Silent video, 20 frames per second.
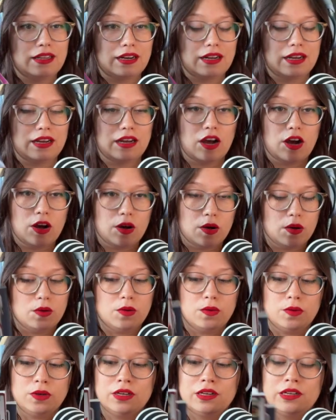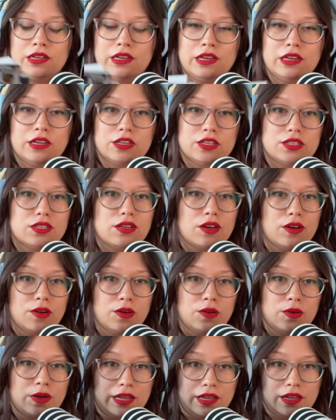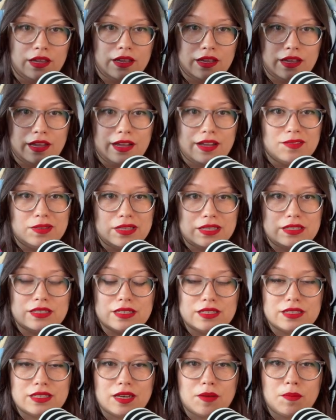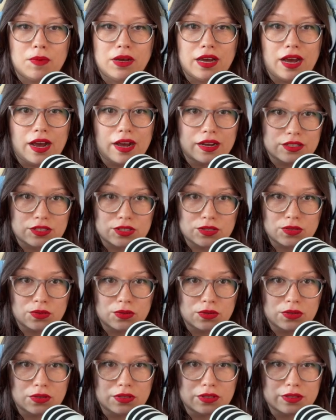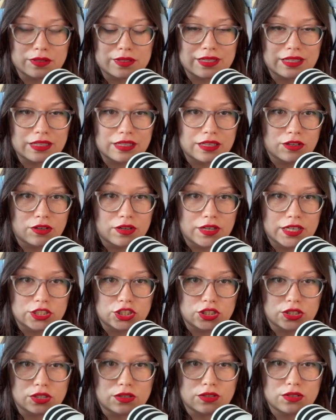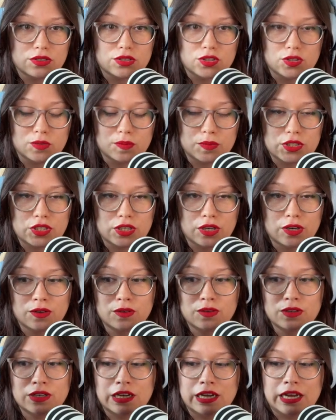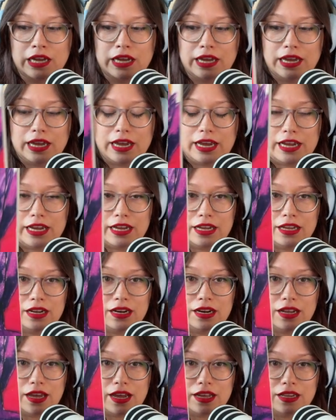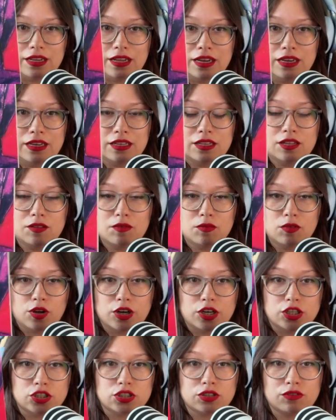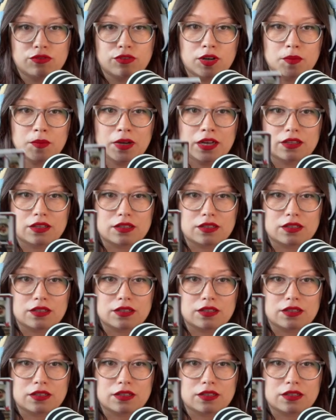I own. So this is like my high school's literary journal, Soupstone. And I like the larger format.